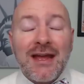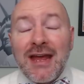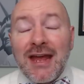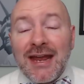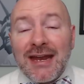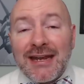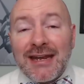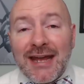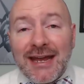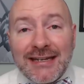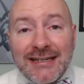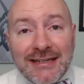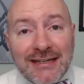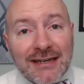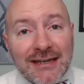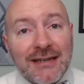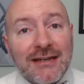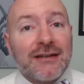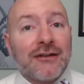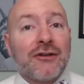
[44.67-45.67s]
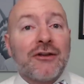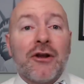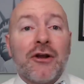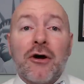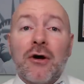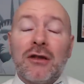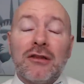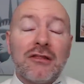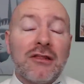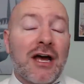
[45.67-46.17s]
And I get it. You
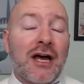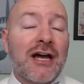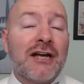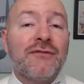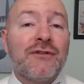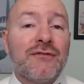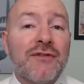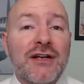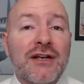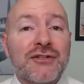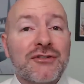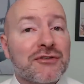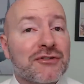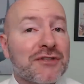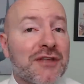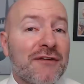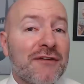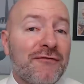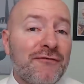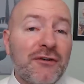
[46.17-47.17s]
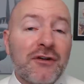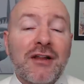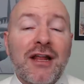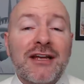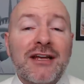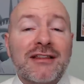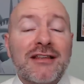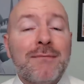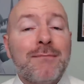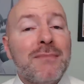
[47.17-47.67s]
know, a lot of investors, they feel
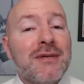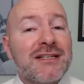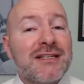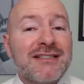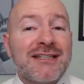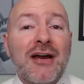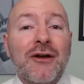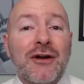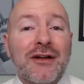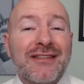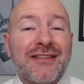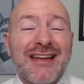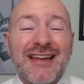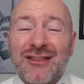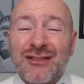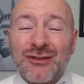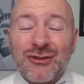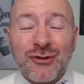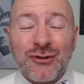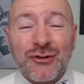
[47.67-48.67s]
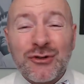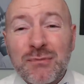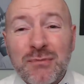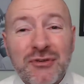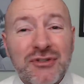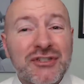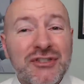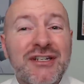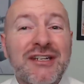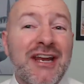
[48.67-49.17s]
like they missed out on that
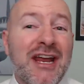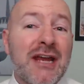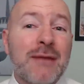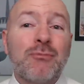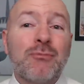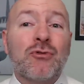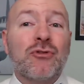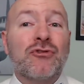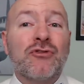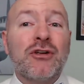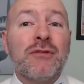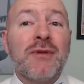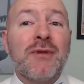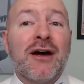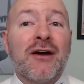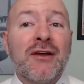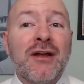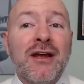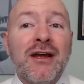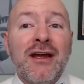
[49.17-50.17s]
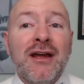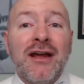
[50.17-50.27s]
30% April rebound.